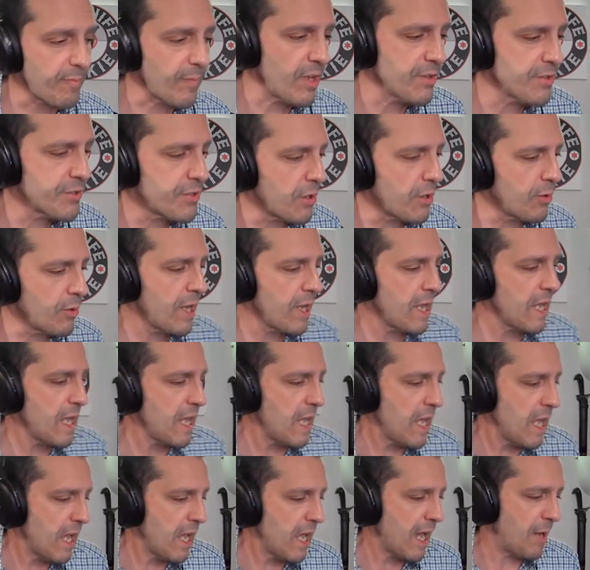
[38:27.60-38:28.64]
So
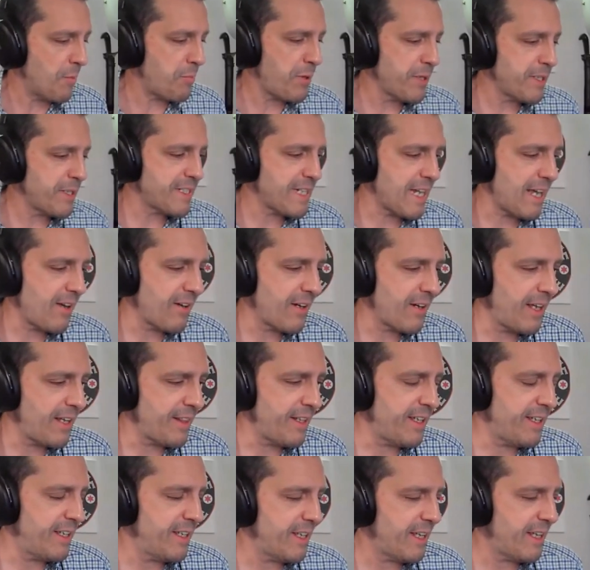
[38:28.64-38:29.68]
I put it down on
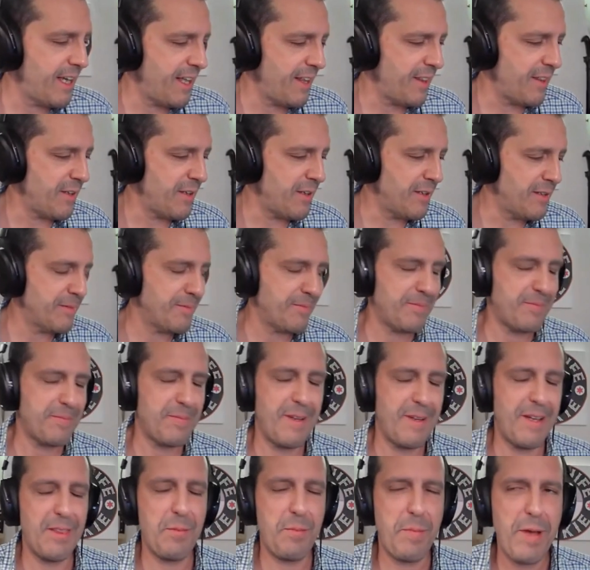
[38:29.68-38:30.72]
the, on the,
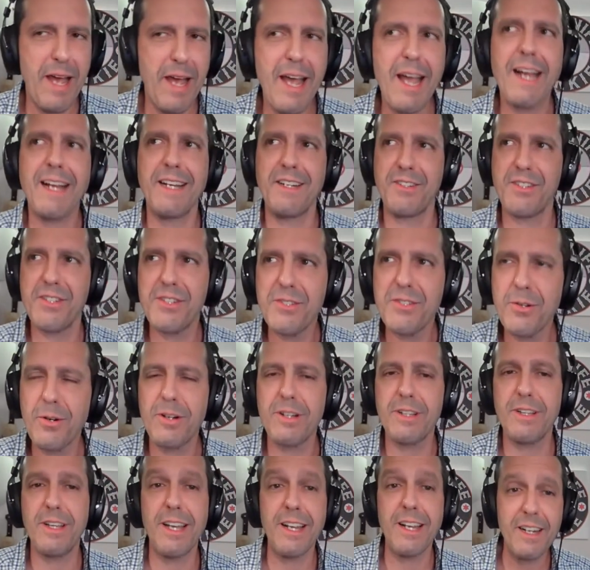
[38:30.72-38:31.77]
on the bag and just sort of
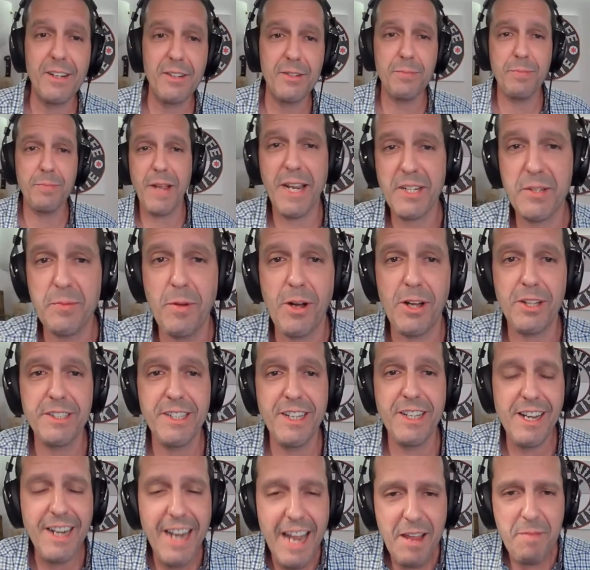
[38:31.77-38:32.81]
like make small
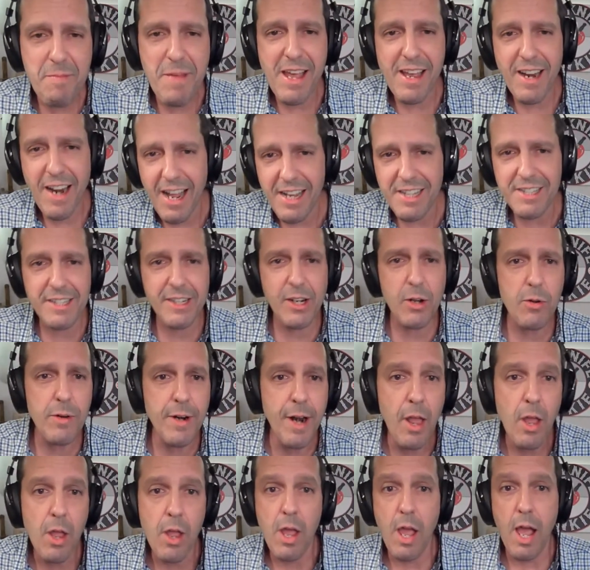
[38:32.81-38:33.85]
talk. Hey man, how's it going?
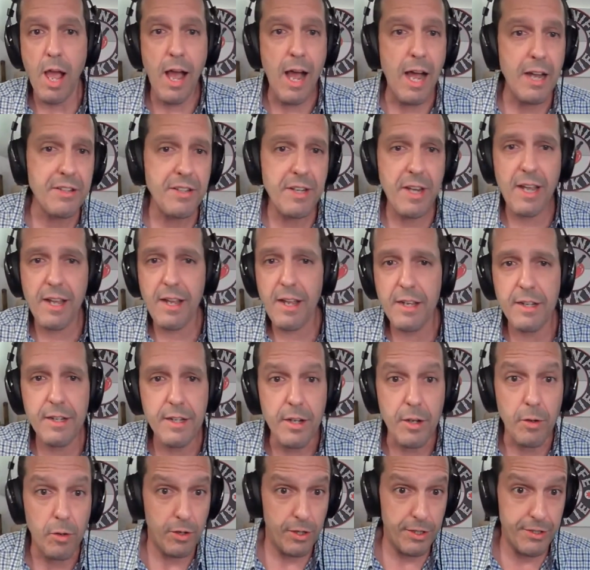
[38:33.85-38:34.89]
How's it,
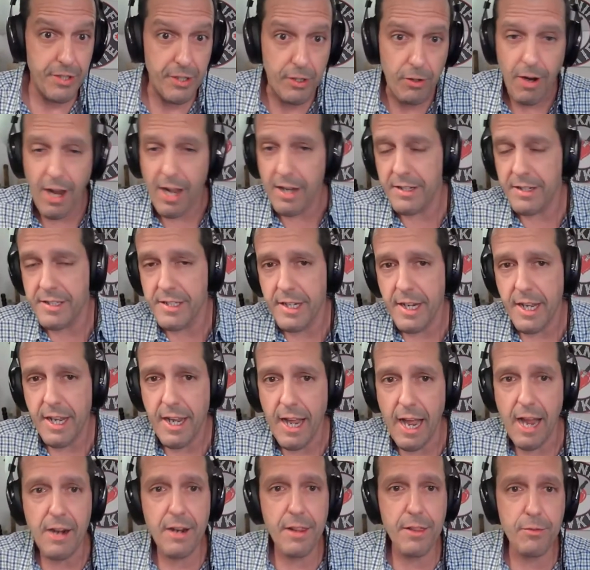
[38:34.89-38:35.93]
is it crowded today?
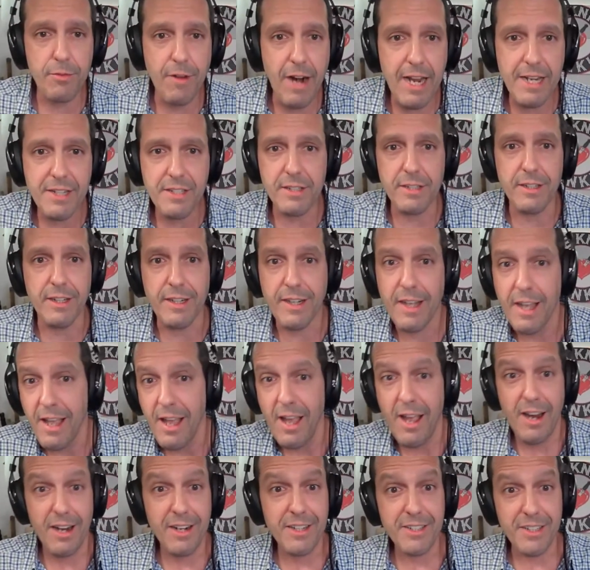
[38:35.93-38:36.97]
How do the rides look?
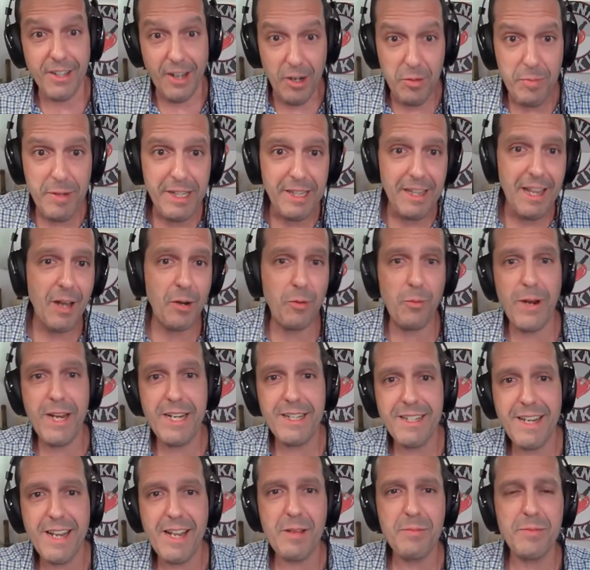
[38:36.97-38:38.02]
Is it going to be a lot of wait
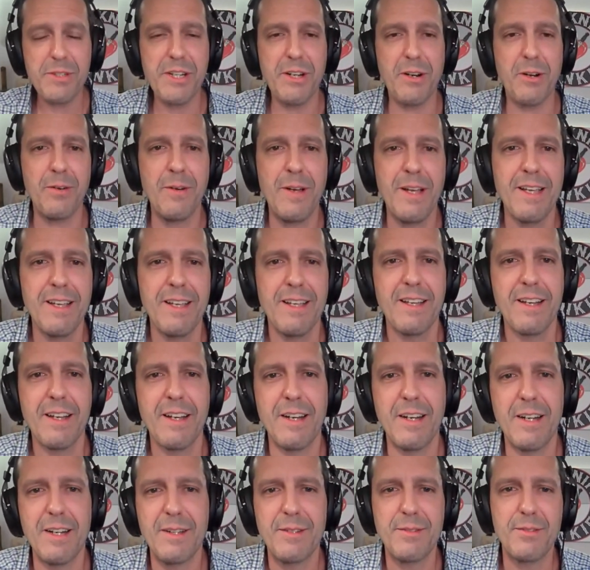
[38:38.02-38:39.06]
times? You know,
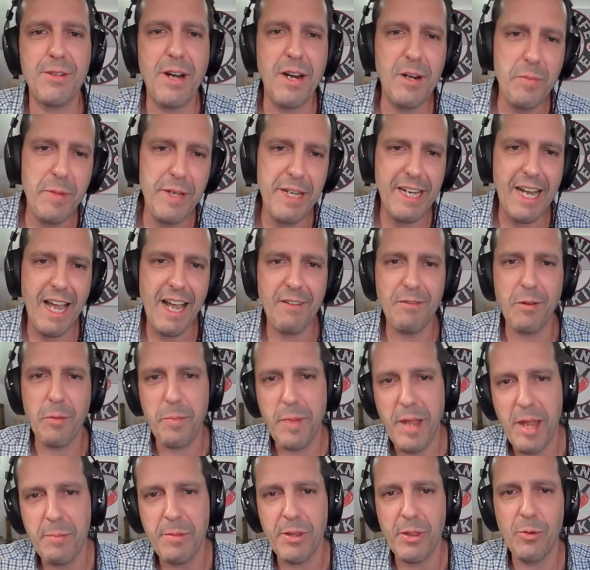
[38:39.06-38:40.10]
uh, trying to be kind of a
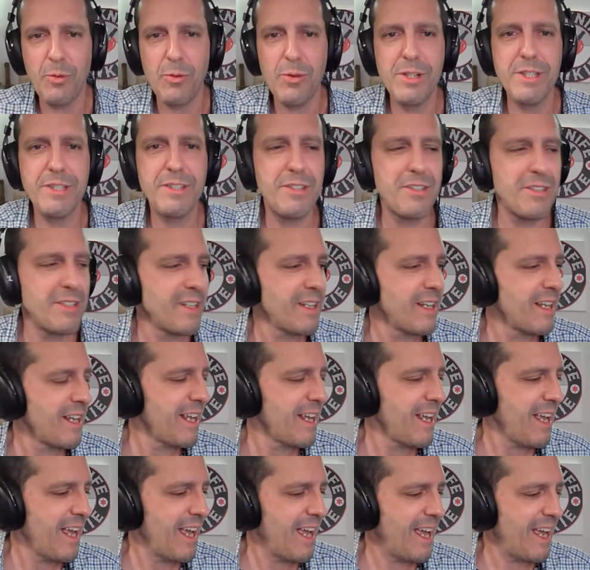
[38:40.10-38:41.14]
babe in the woods.
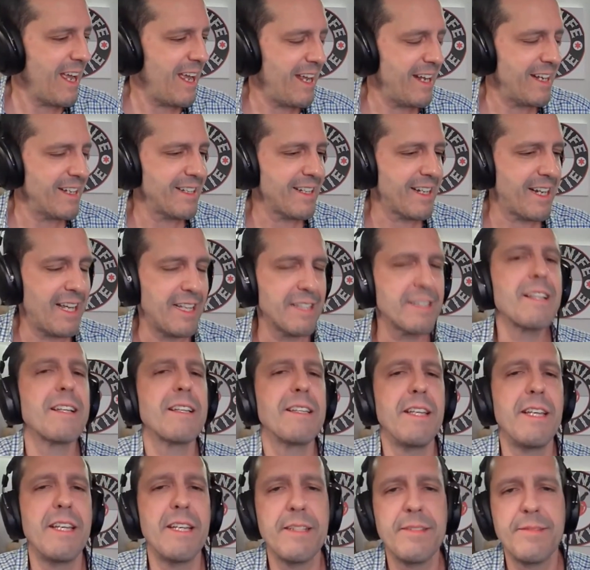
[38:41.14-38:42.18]
And the guy's like,
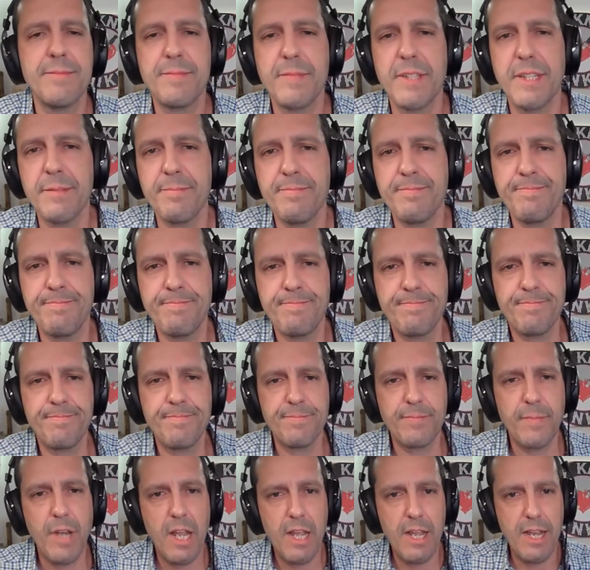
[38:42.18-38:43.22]
yeah, yeah, mm-hmm. and
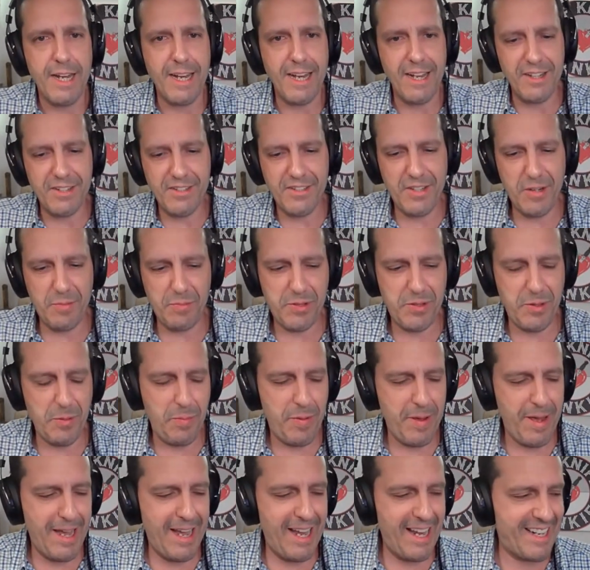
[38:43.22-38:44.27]
he unzips the
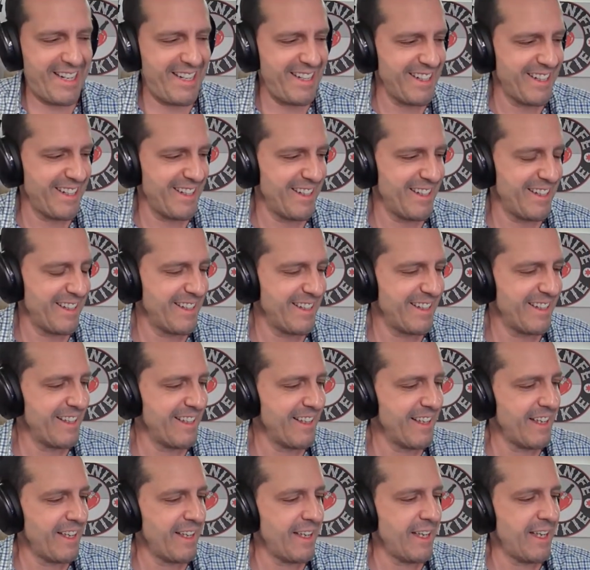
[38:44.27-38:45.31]
bag
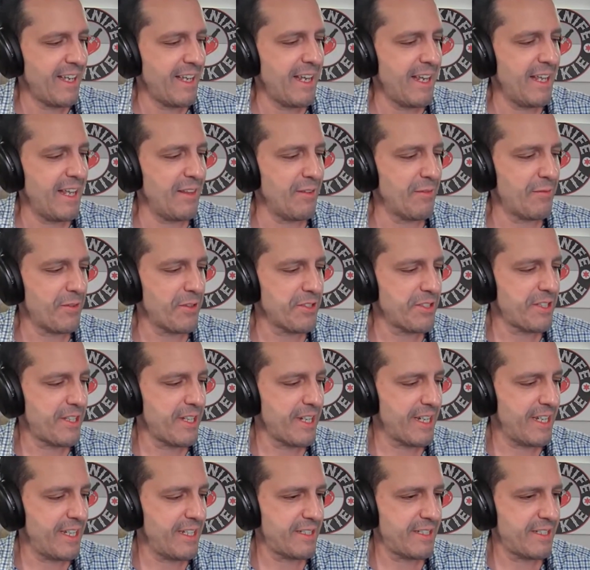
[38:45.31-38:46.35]
and the first
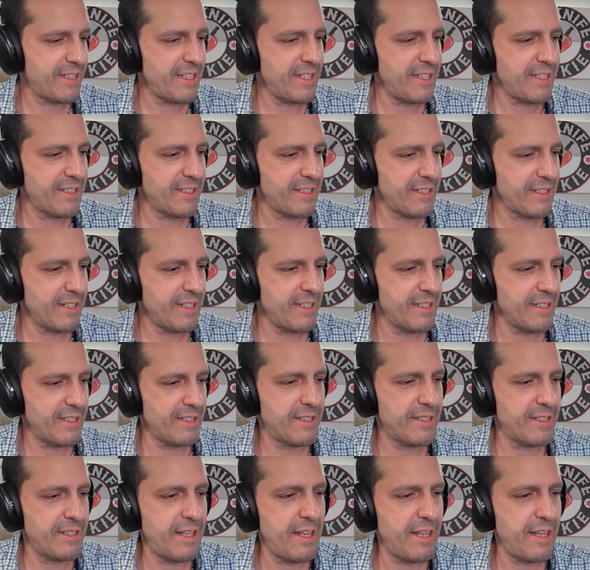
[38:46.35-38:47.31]
thing he sees is